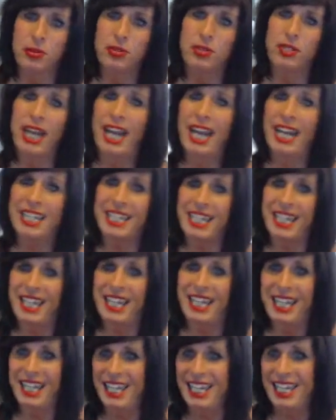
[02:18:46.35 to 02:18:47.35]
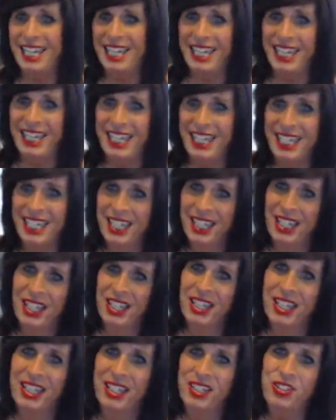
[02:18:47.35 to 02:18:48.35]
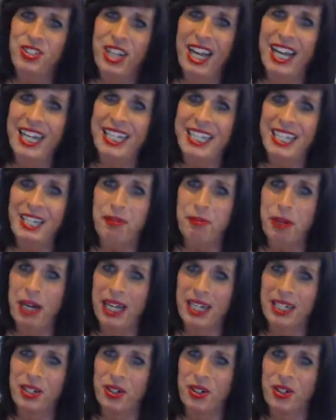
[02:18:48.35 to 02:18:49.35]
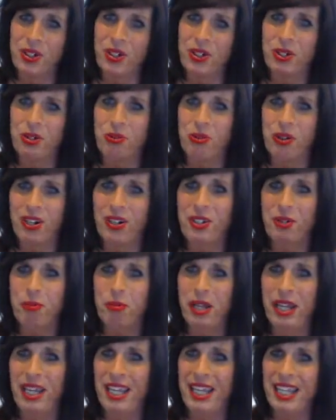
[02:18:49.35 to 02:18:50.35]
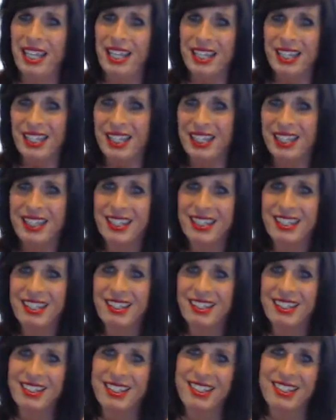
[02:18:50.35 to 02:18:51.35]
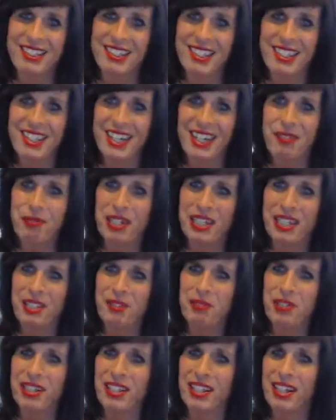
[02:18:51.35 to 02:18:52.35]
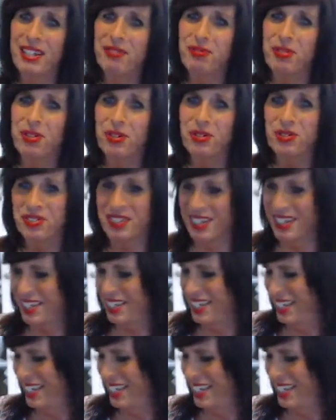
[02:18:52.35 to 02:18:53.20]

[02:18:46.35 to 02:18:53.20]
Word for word: Jackie, Jackie, my girl, where you been? I've been living life, Rosie.